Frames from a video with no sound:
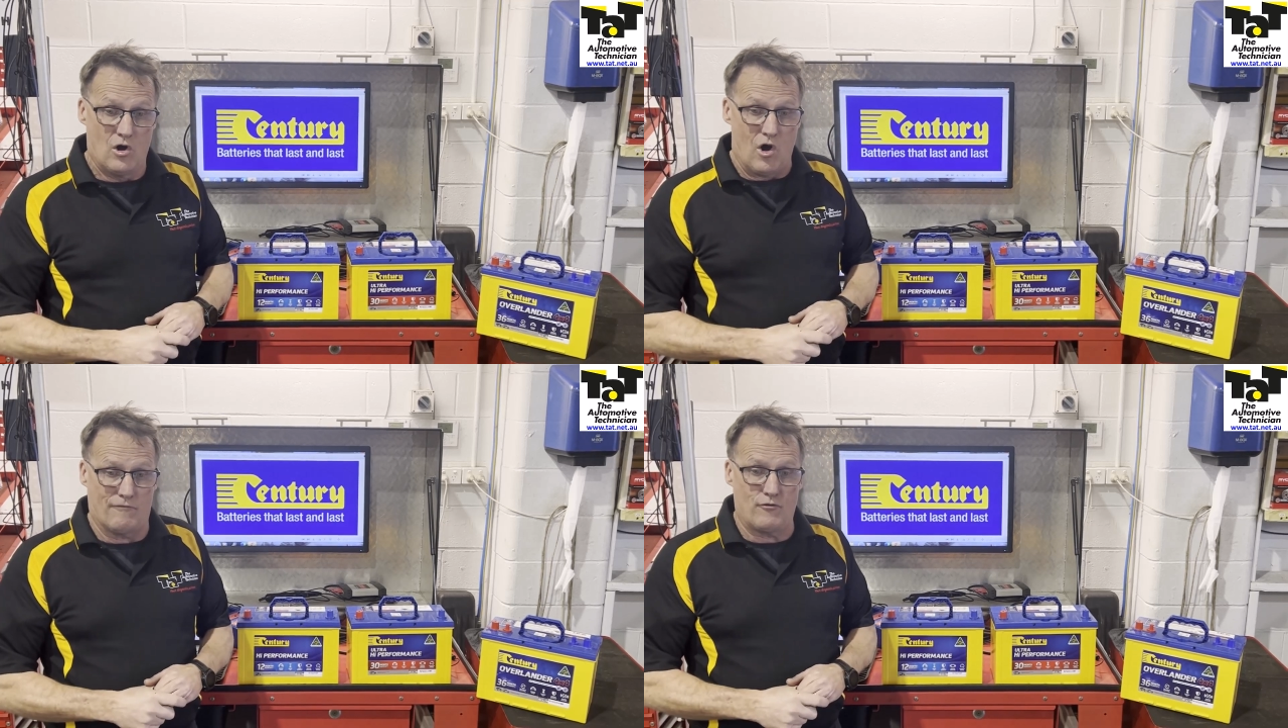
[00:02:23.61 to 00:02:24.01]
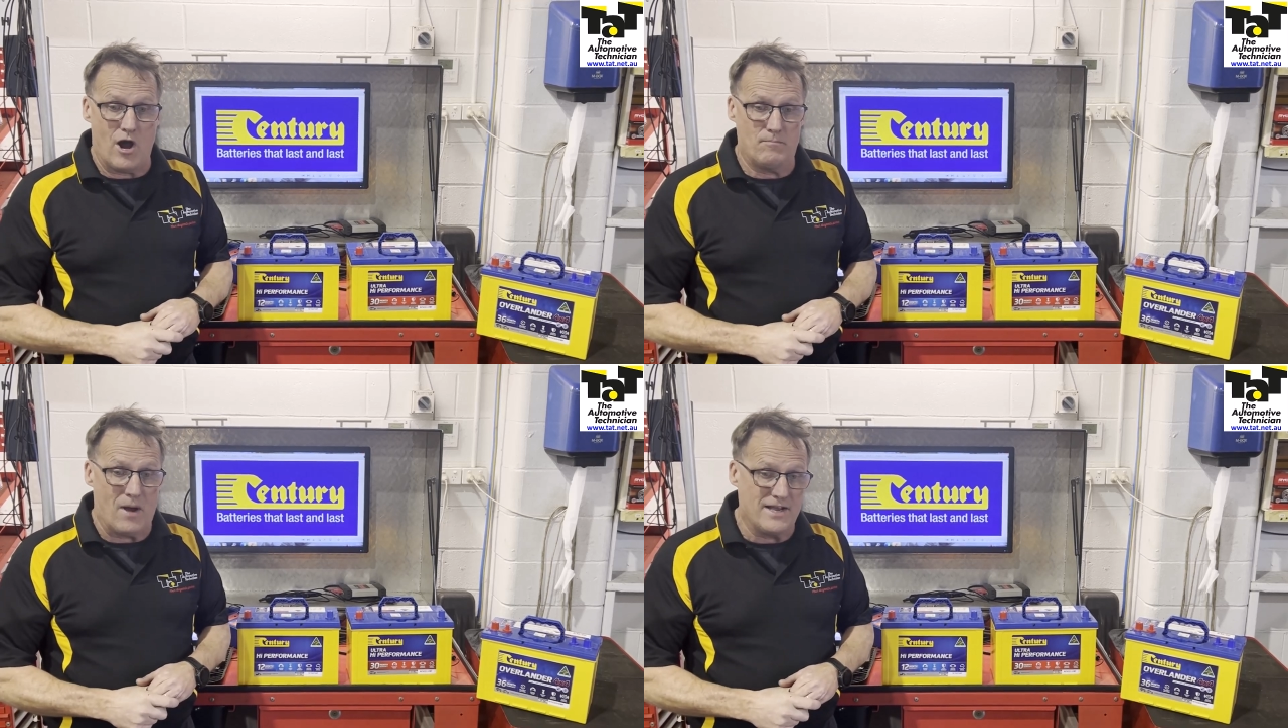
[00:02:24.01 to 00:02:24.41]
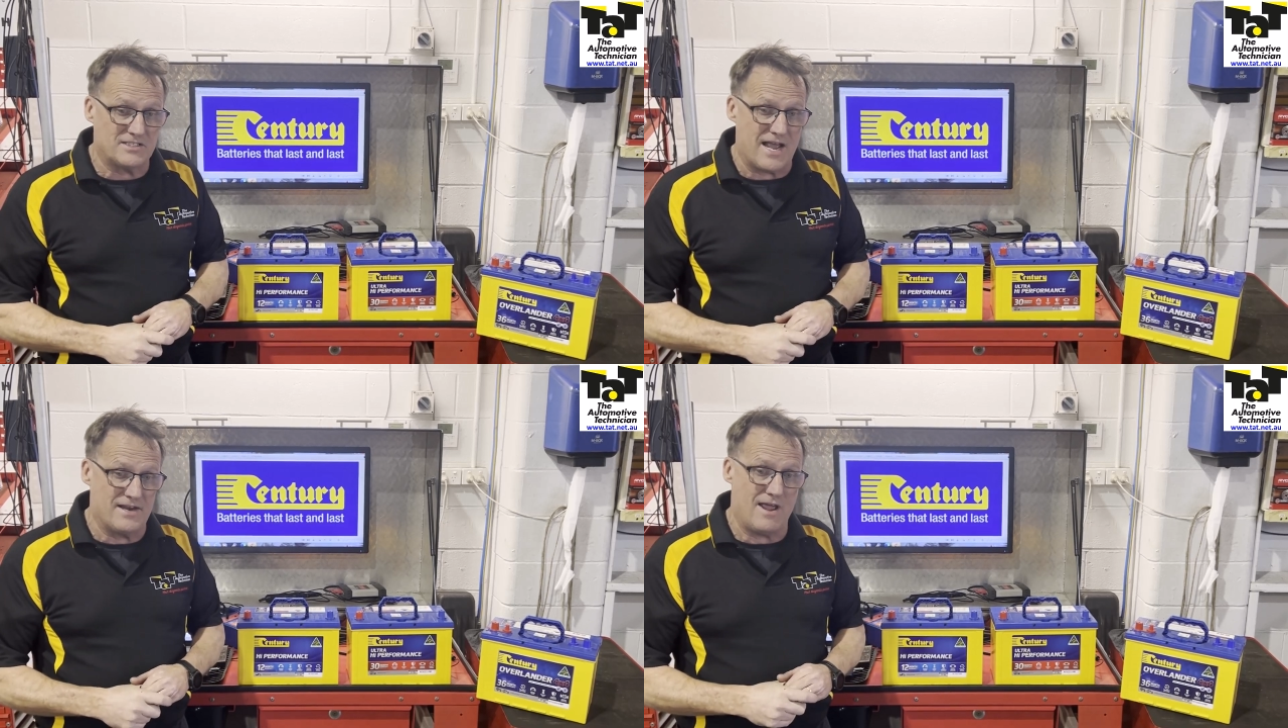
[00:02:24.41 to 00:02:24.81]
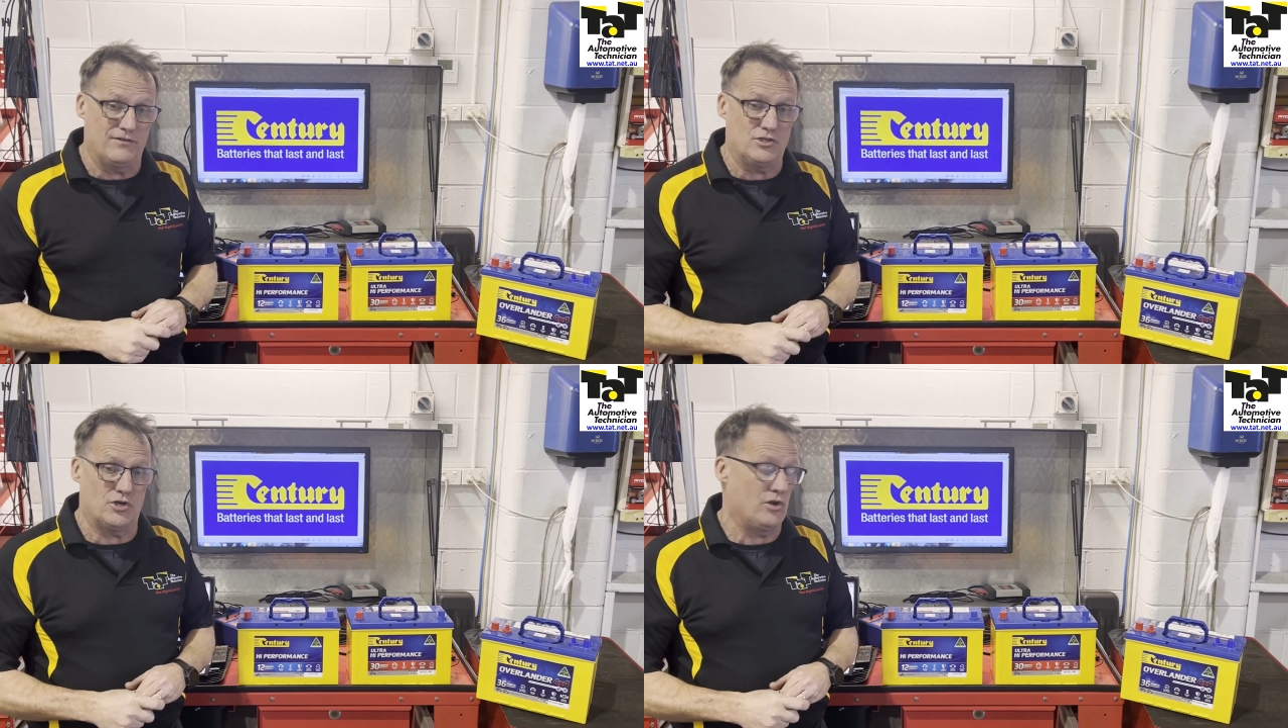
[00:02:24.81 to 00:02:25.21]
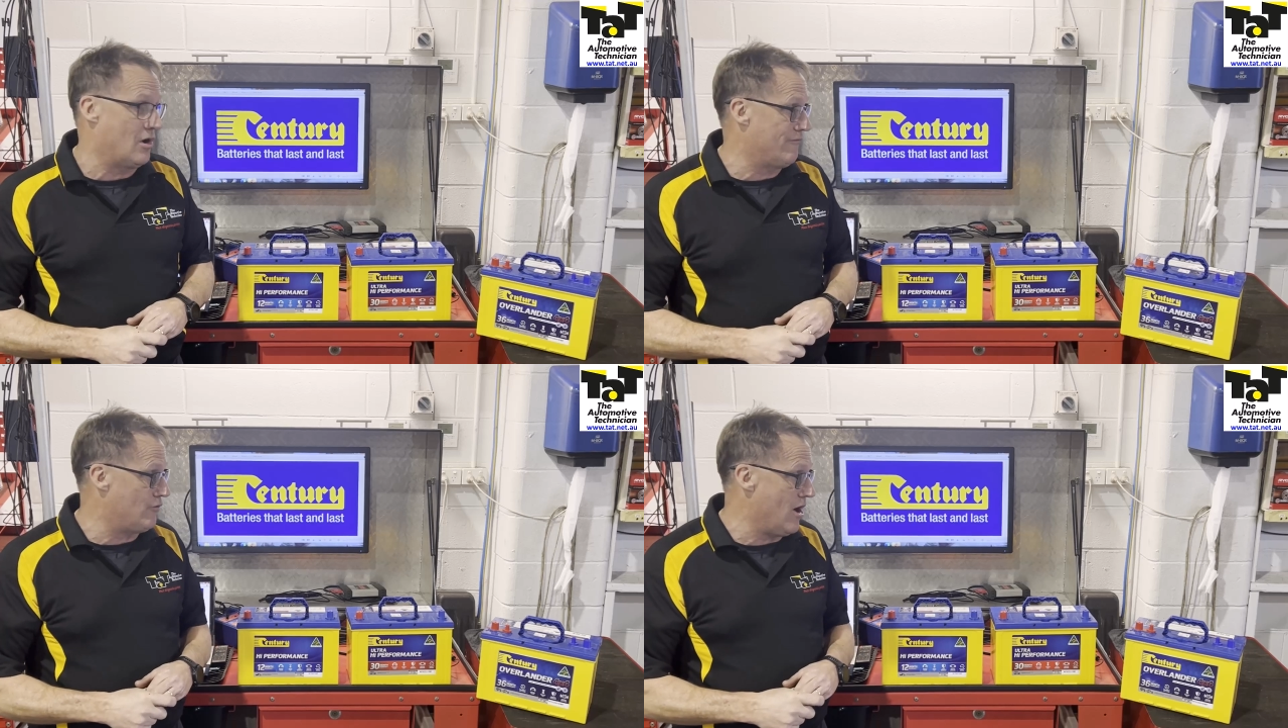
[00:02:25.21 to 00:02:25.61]
off-road based and heavy duty
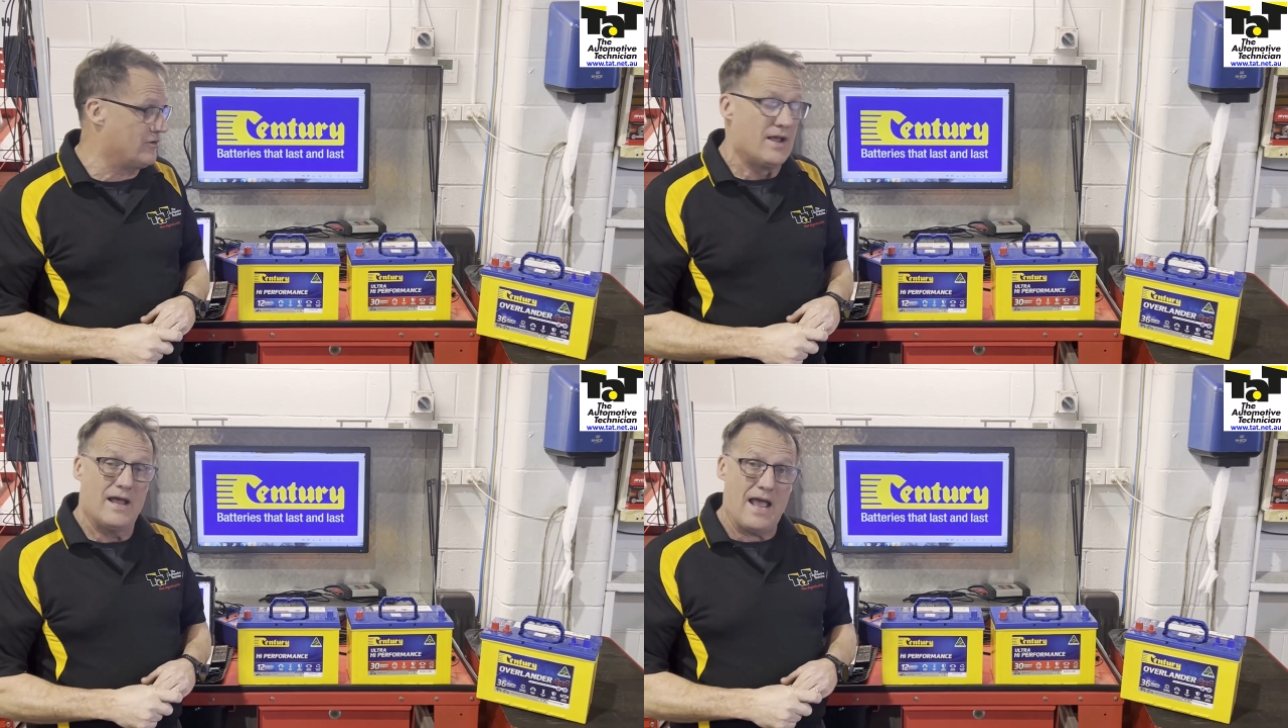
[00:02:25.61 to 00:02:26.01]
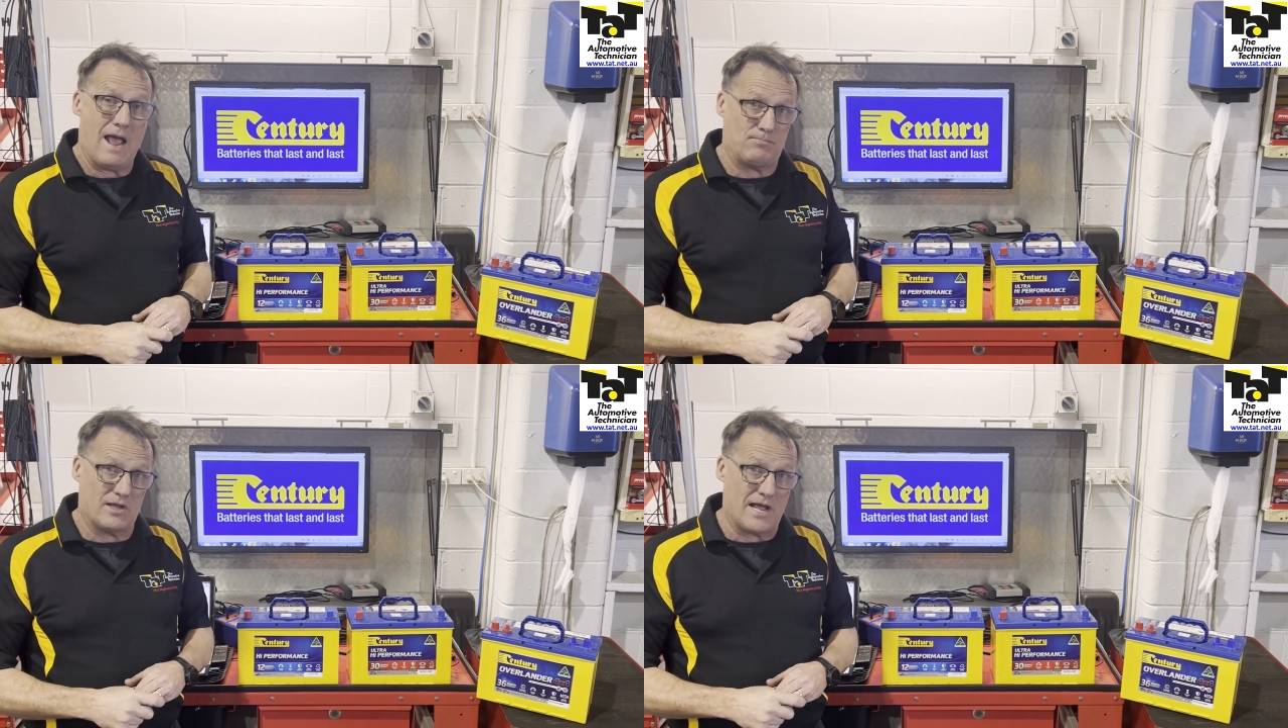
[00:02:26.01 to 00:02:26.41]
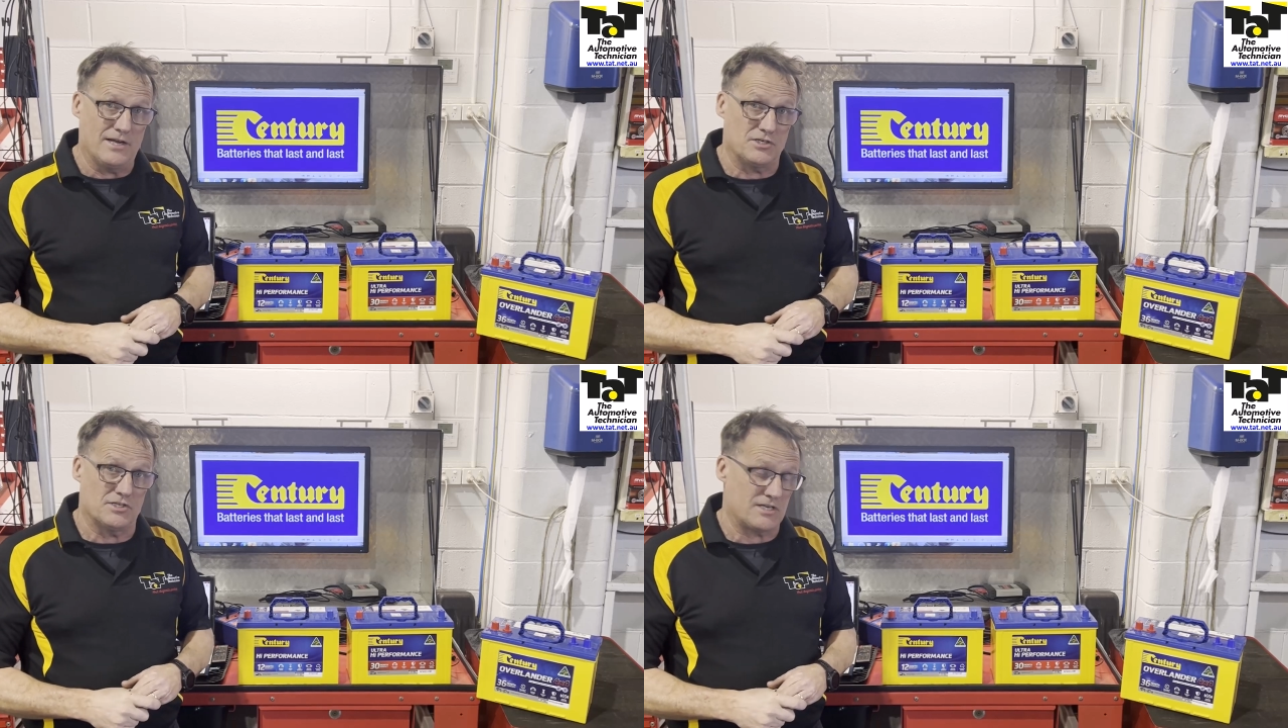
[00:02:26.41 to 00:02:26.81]
off-road application.